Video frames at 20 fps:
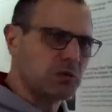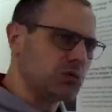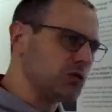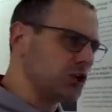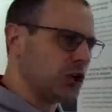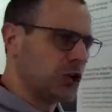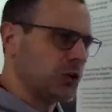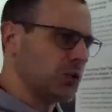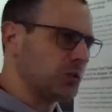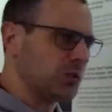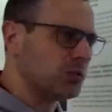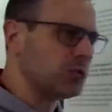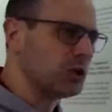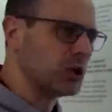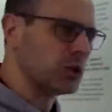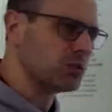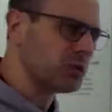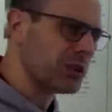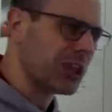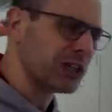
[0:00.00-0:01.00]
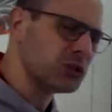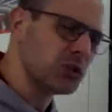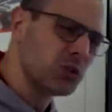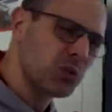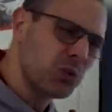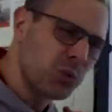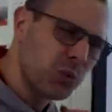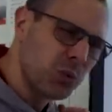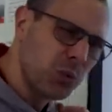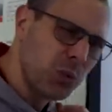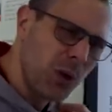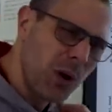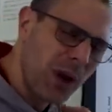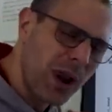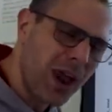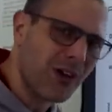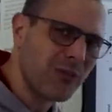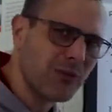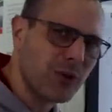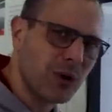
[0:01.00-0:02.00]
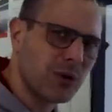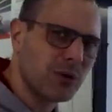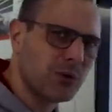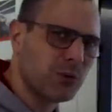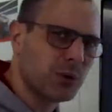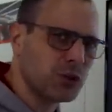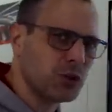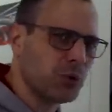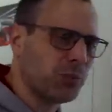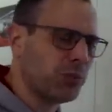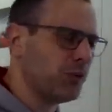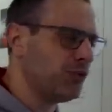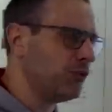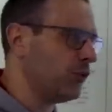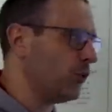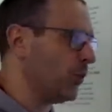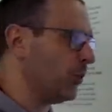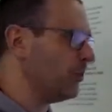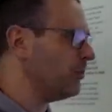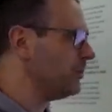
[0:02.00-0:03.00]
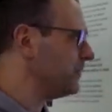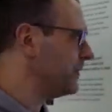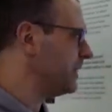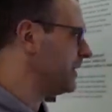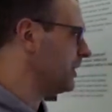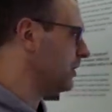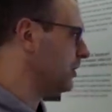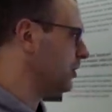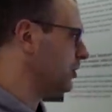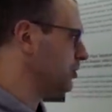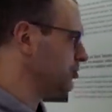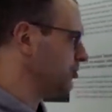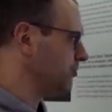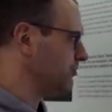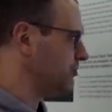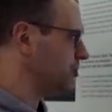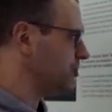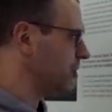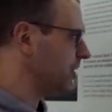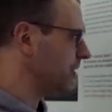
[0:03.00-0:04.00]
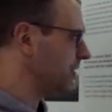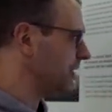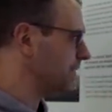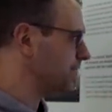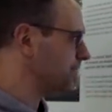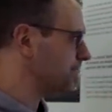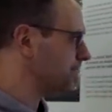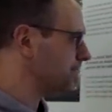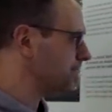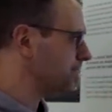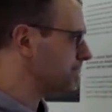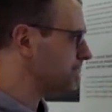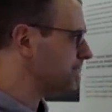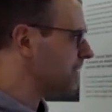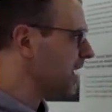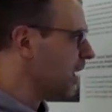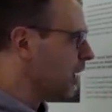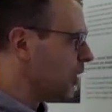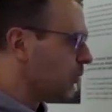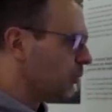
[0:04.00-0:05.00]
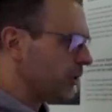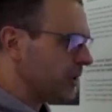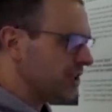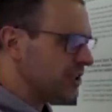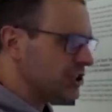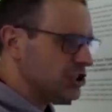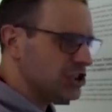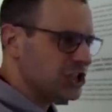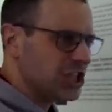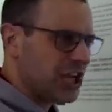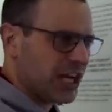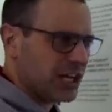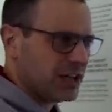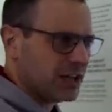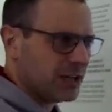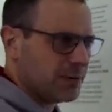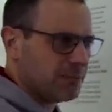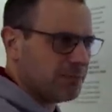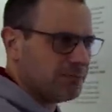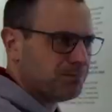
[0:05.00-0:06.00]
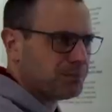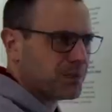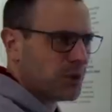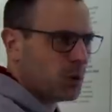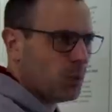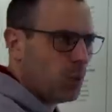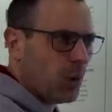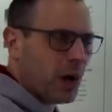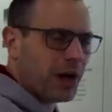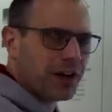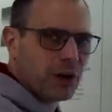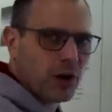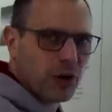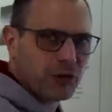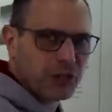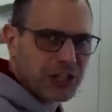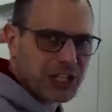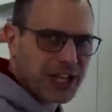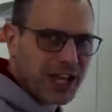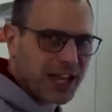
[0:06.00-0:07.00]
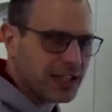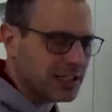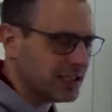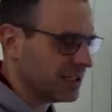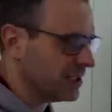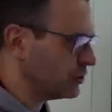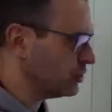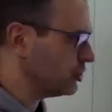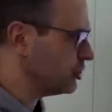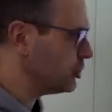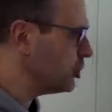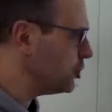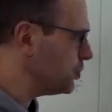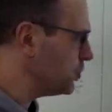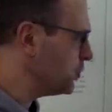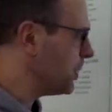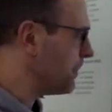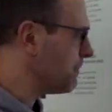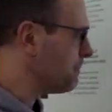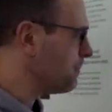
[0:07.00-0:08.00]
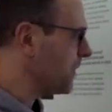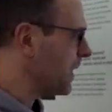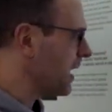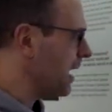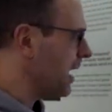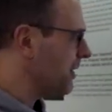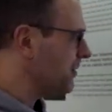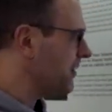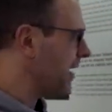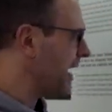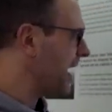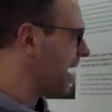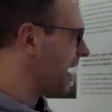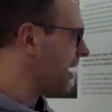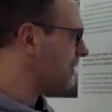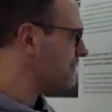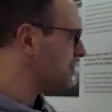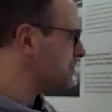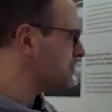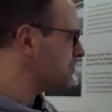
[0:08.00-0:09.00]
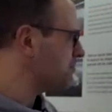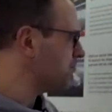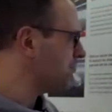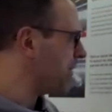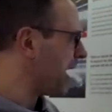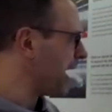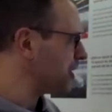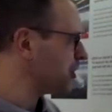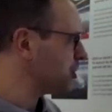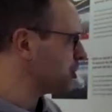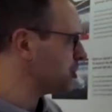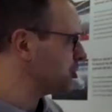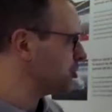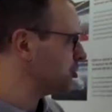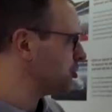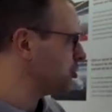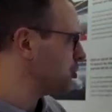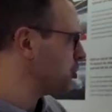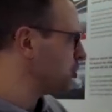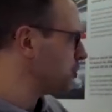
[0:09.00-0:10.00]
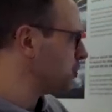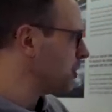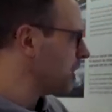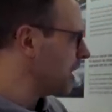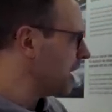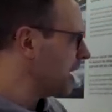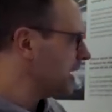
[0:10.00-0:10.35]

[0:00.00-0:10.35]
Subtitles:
you love when you perform the art of driving. With the Gen 1 of the 992, they have managed to